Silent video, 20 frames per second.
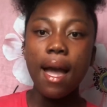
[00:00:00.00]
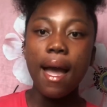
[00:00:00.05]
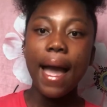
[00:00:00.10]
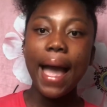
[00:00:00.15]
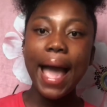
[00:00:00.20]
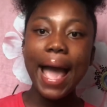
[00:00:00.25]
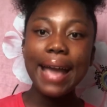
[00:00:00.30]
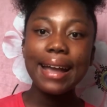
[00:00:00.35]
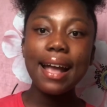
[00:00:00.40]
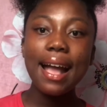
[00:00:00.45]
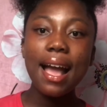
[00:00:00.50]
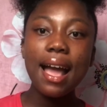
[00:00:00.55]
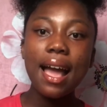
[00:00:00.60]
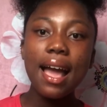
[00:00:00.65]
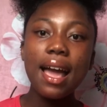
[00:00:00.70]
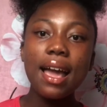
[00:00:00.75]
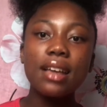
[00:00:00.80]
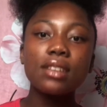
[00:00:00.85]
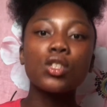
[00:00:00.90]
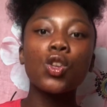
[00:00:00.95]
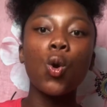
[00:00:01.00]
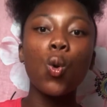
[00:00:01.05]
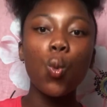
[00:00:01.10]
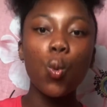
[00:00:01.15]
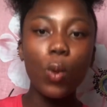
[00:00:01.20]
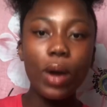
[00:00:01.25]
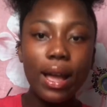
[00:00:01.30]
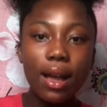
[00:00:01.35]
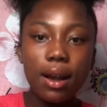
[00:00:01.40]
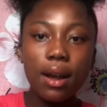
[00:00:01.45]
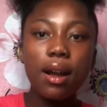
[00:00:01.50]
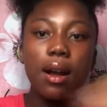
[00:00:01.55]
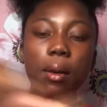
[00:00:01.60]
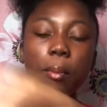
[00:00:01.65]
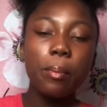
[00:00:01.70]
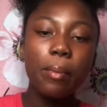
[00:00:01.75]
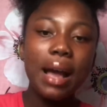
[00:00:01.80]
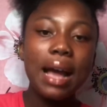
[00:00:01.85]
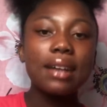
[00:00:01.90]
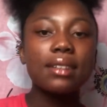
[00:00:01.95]
Hi guys, welcome
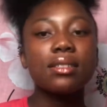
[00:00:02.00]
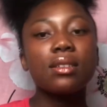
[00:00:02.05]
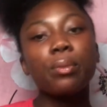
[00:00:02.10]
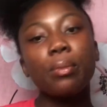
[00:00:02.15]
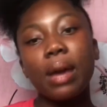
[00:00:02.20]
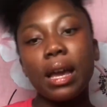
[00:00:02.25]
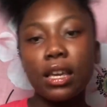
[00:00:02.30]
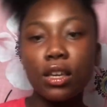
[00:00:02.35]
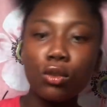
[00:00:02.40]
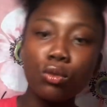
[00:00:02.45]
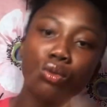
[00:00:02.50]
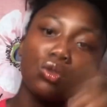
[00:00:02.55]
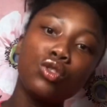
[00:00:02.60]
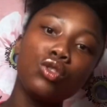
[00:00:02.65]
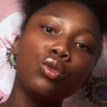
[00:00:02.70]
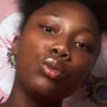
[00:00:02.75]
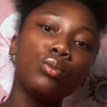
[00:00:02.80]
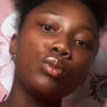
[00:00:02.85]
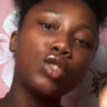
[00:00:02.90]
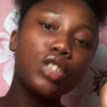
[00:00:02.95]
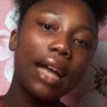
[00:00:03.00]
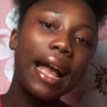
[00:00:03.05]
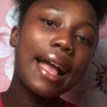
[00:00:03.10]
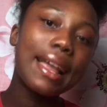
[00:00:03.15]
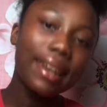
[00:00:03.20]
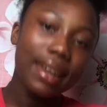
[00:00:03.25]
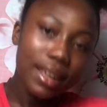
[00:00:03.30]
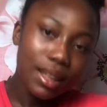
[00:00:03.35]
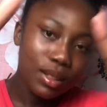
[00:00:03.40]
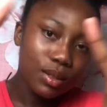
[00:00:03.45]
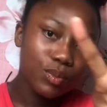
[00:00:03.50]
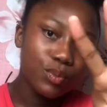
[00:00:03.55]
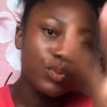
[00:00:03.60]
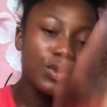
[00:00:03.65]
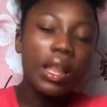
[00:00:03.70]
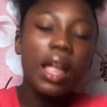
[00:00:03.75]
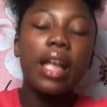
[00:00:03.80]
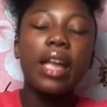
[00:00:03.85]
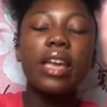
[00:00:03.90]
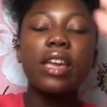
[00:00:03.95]
back to my YouTube channel.
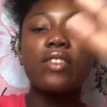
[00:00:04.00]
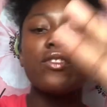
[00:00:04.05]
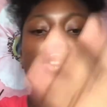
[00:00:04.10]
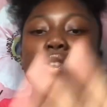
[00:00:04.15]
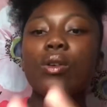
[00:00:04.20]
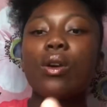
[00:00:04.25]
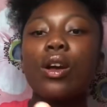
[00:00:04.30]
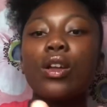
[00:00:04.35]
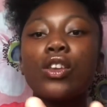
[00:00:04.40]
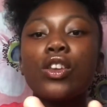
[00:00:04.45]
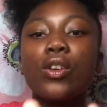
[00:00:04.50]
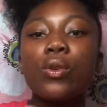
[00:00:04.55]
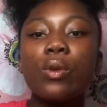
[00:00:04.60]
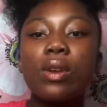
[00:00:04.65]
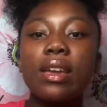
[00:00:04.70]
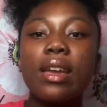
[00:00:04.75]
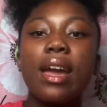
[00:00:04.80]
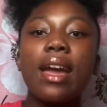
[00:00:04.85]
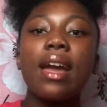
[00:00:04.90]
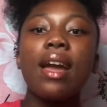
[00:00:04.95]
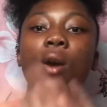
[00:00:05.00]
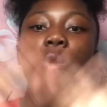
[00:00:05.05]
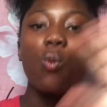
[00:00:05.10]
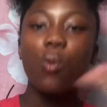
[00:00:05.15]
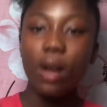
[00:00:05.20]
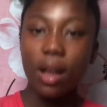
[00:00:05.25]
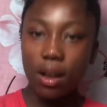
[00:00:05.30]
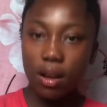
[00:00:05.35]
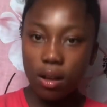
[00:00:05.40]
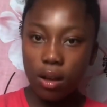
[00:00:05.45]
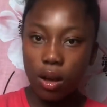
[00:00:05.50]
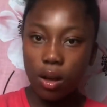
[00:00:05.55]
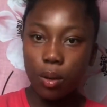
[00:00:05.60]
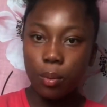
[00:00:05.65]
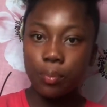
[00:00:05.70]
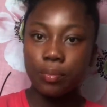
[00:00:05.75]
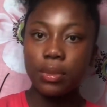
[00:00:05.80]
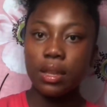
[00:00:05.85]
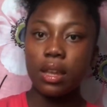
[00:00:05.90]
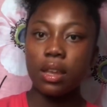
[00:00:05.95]
If you are new here,
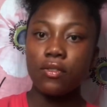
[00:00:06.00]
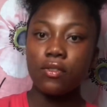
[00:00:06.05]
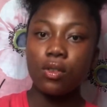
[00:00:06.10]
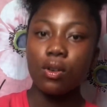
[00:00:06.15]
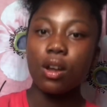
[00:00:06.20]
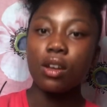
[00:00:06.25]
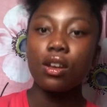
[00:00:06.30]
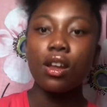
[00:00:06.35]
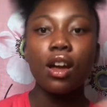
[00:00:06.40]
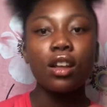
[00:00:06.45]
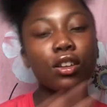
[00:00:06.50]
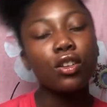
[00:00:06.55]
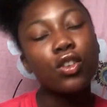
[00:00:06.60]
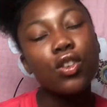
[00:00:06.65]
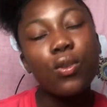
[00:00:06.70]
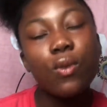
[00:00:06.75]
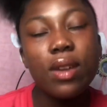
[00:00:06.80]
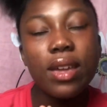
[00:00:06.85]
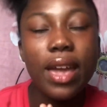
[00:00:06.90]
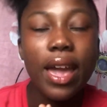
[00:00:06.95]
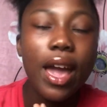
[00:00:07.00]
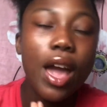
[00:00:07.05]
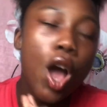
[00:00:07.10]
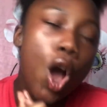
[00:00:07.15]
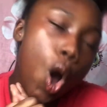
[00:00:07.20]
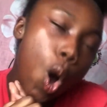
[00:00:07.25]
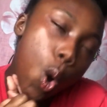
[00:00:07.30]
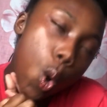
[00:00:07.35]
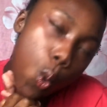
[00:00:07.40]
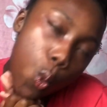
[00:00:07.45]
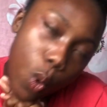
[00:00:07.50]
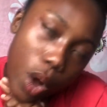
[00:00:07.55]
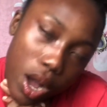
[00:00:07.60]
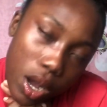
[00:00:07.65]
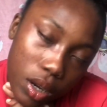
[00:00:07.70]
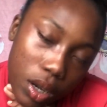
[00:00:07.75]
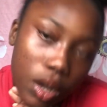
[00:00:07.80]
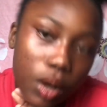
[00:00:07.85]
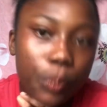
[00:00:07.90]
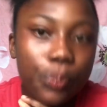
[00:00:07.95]
welcome. If you are not new here,
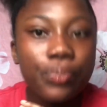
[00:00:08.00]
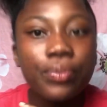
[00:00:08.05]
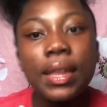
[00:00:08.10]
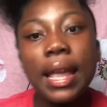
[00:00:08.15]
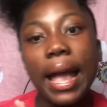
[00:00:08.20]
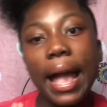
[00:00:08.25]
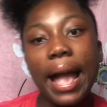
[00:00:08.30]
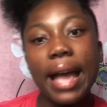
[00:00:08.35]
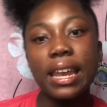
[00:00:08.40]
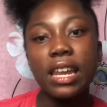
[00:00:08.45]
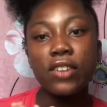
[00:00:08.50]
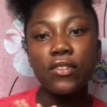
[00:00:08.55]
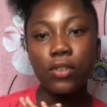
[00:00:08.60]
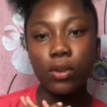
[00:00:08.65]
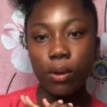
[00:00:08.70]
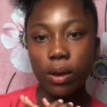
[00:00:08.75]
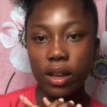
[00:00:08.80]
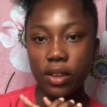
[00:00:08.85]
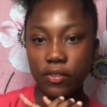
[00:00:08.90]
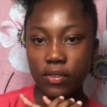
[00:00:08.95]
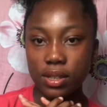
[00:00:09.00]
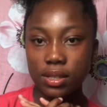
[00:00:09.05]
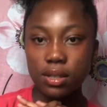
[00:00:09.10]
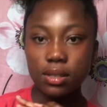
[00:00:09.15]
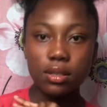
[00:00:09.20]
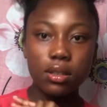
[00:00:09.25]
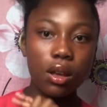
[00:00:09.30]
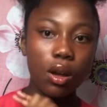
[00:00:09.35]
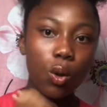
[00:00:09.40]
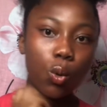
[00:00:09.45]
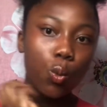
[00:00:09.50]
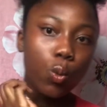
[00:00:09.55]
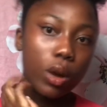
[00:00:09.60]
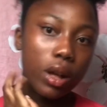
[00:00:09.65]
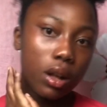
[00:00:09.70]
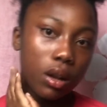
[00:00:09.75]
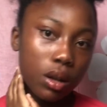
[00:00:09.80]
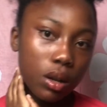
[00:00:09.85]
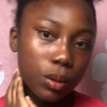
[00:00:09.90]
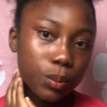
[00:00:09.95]
welcome. And if you are a visitor,
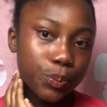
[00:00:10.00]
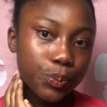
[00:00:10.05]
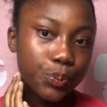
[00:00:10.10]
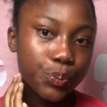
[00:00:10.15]
welcome.